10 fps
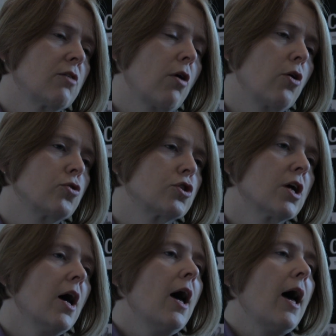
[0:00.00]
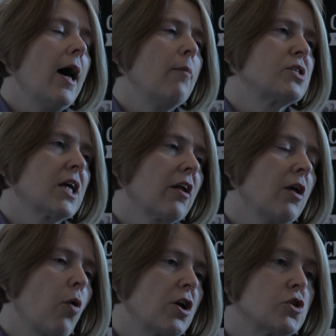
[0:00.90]
he wrote,
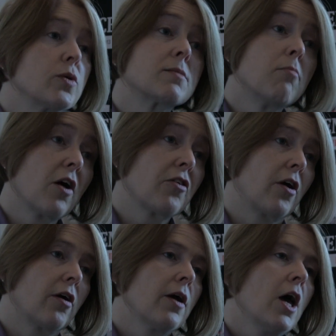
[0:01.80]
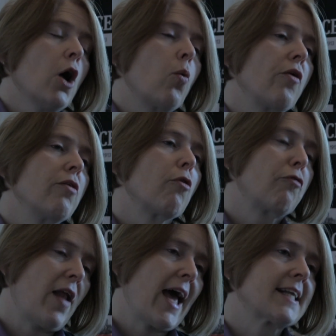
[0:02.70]
particularly one to his mother, where he
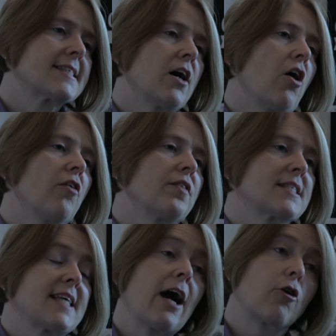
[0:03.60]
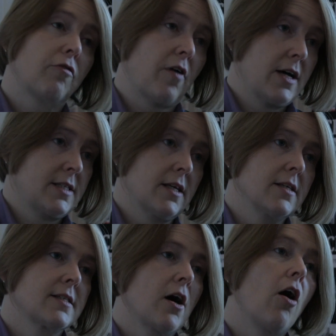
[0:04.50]
reflects on the
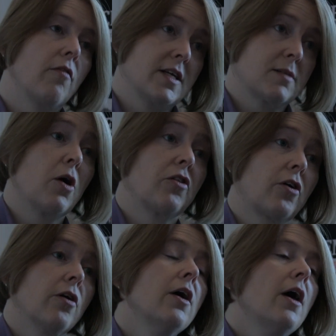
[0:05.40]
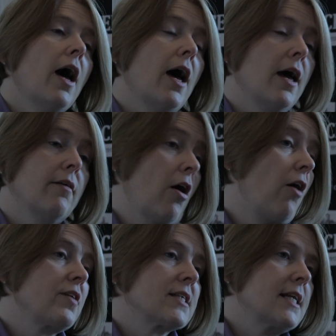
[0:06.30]
sacrifices of his mother.
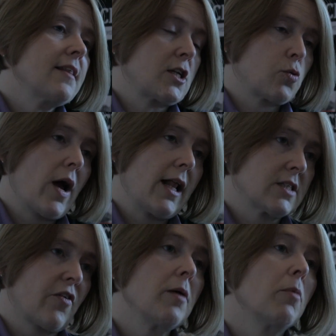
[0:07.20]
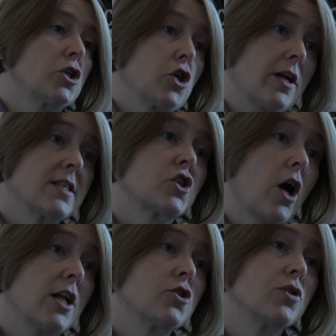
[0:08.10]
Obviously that dwells very much on his
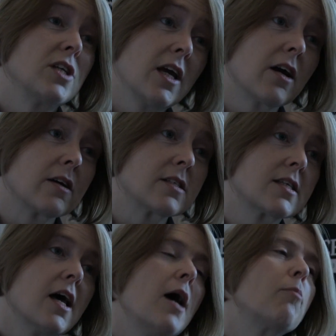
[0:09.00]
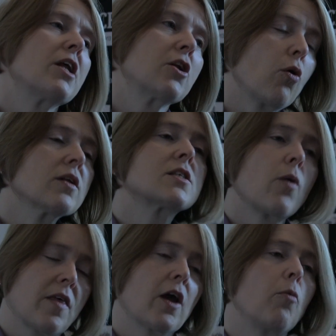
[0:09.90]
childhood years, but it
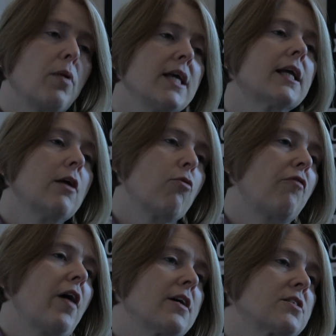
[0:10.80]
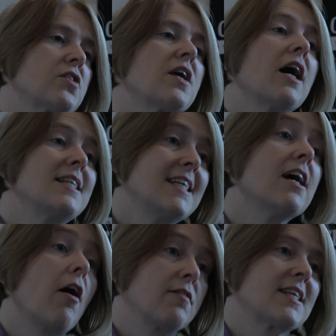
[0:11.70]
also, I think, obliquely refers to the
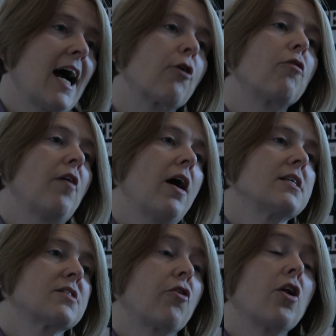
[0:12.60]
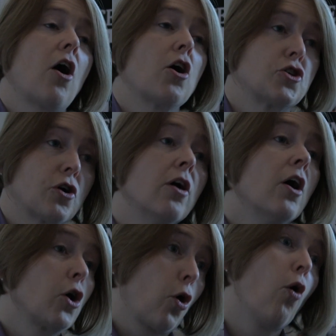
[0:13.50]
idea of sacrifice for a larger
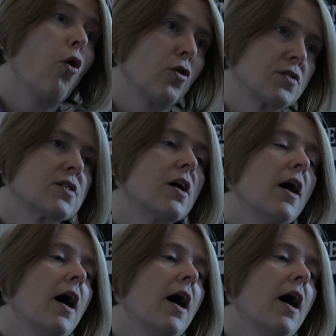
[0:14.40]
cause.